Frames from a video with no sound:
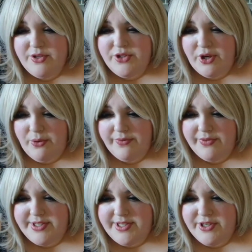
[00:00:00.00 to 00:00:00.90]
So
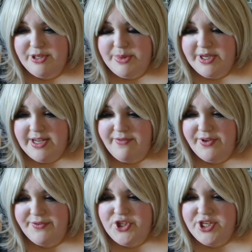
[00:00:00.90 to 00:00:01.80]
this is going to be an
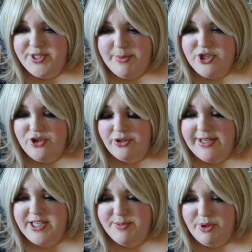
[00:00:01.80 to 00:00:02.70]
FFG special
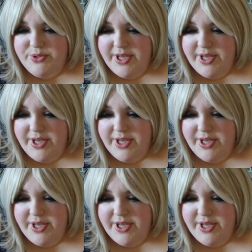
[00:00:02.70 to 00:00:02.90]
expose.